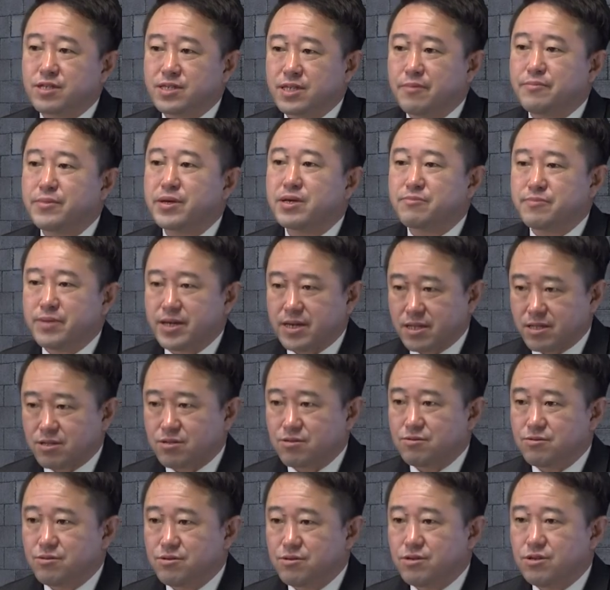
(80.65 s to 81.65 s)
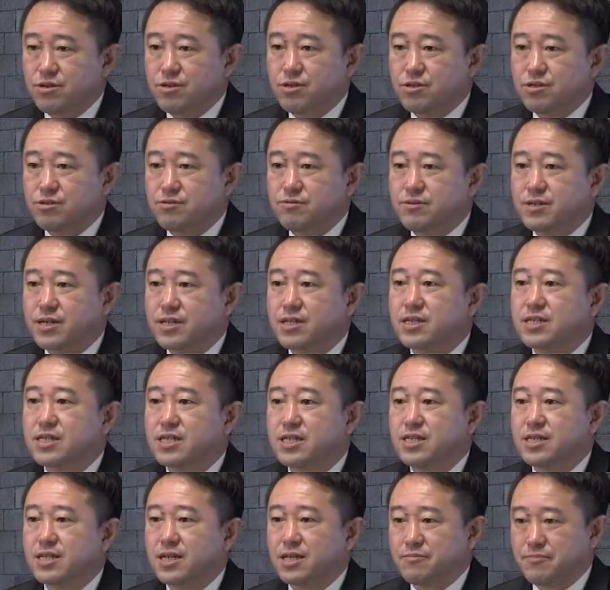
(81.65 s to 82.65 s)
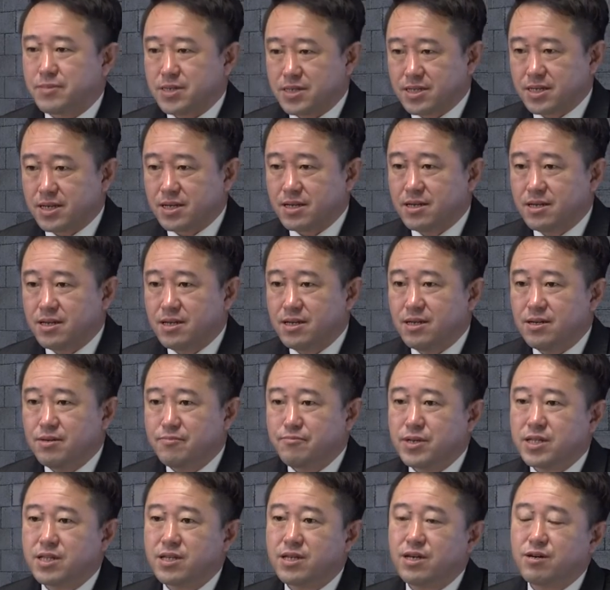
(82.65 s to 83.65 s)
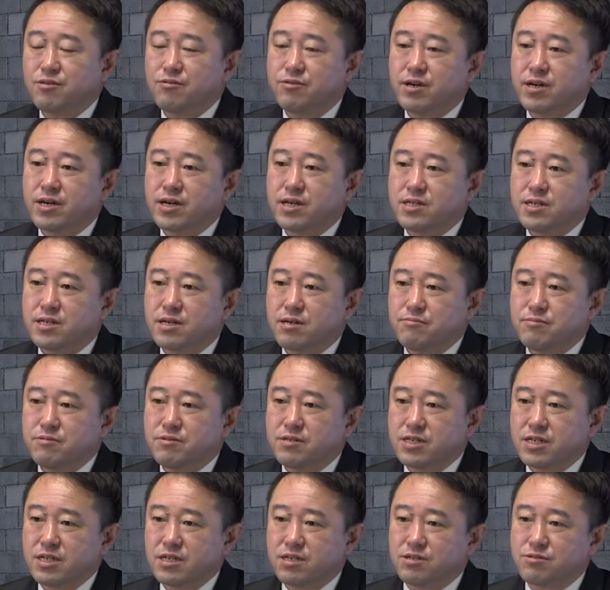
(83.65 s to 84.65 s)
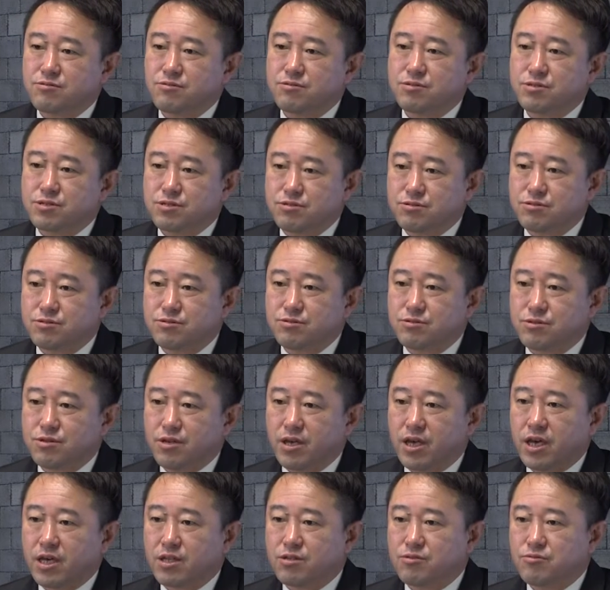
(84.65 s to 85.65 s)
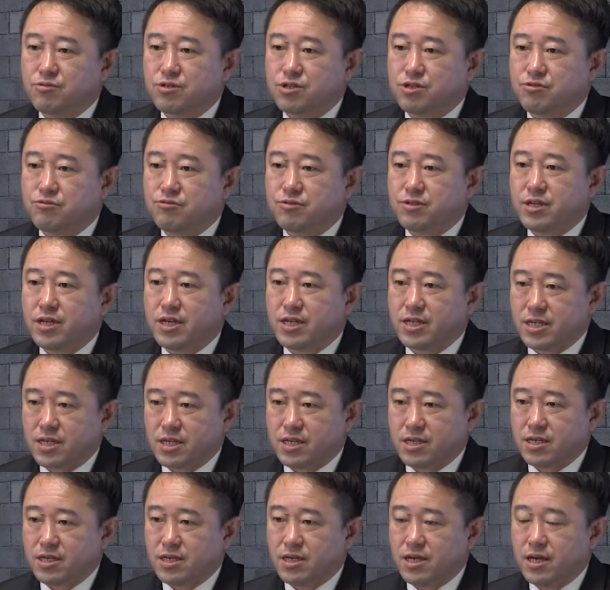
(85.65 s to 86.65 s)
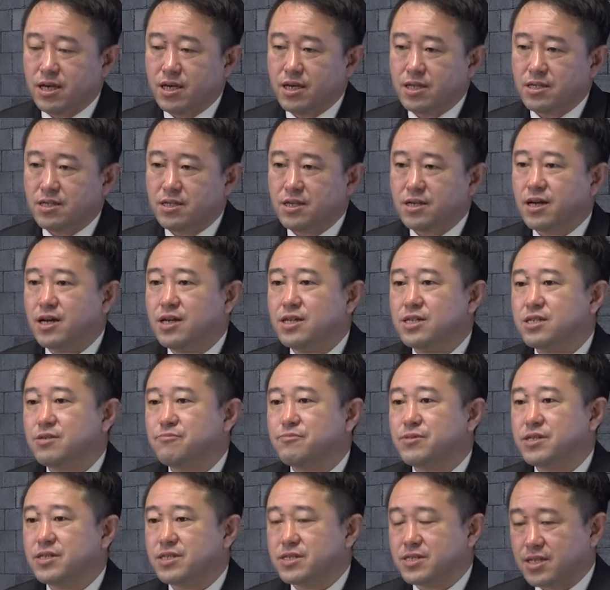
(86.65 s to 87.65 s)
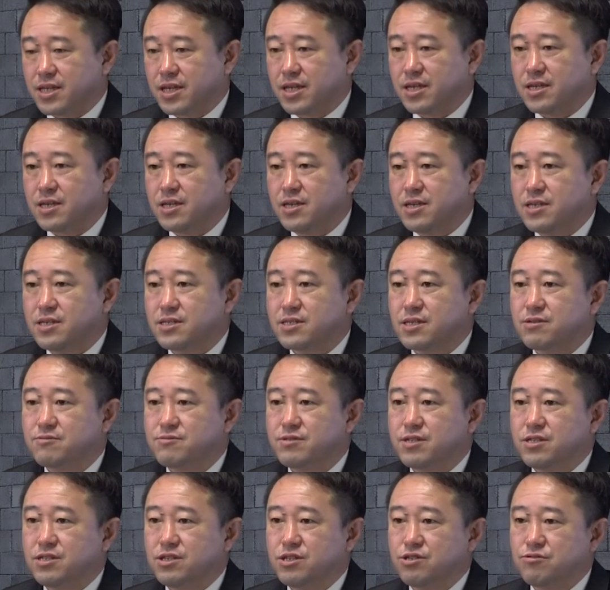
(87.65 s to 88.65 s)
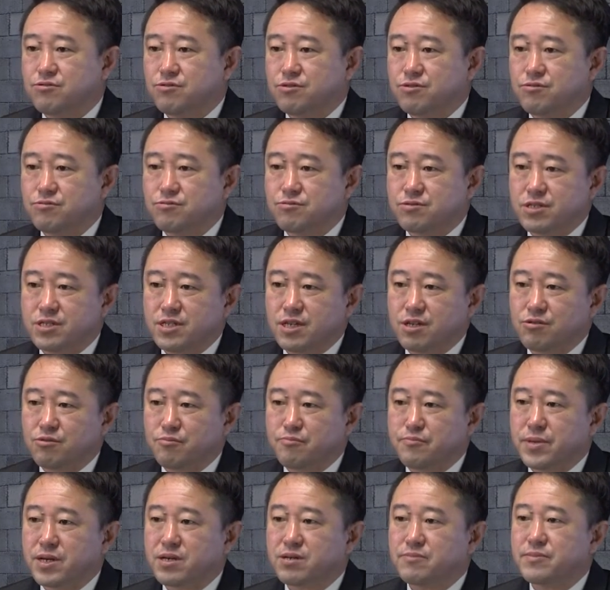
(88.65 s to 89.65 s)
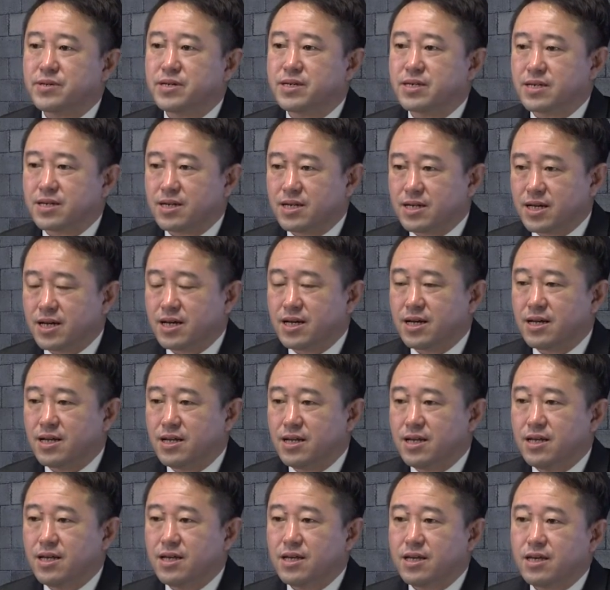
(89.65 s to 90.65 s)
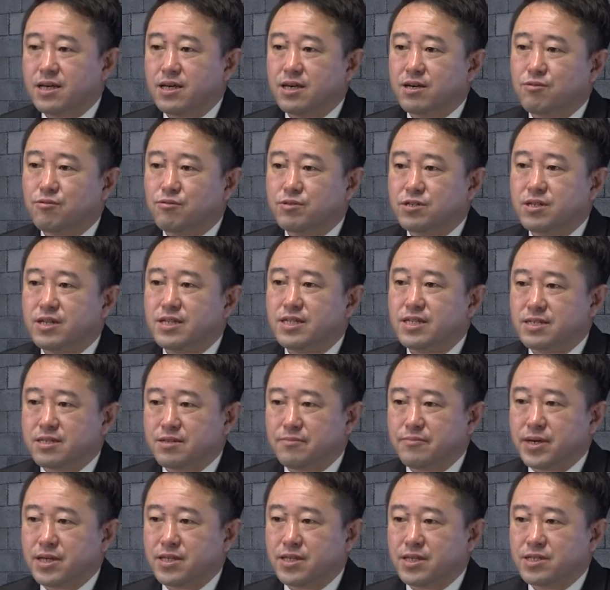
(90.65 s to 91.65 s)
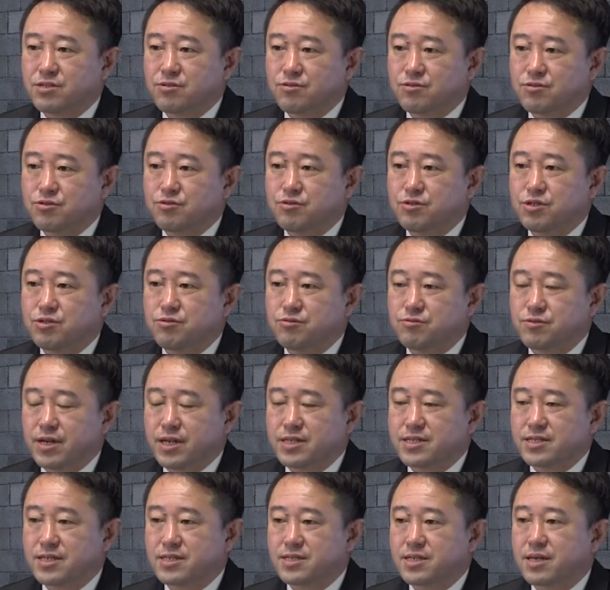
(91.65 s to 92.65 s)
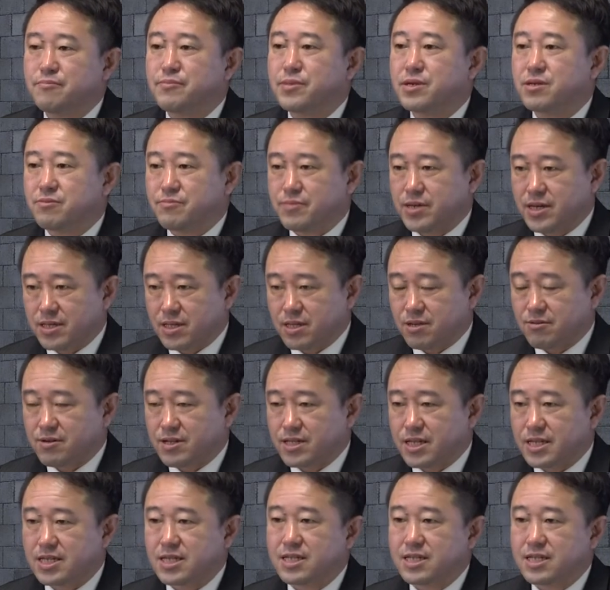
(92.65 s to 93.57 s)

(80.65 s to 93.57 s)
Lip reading: As for profit attributable to owners of the parent company, from previous year's 2.226 billion yen, it has resulted in minus 1.183 billion yen.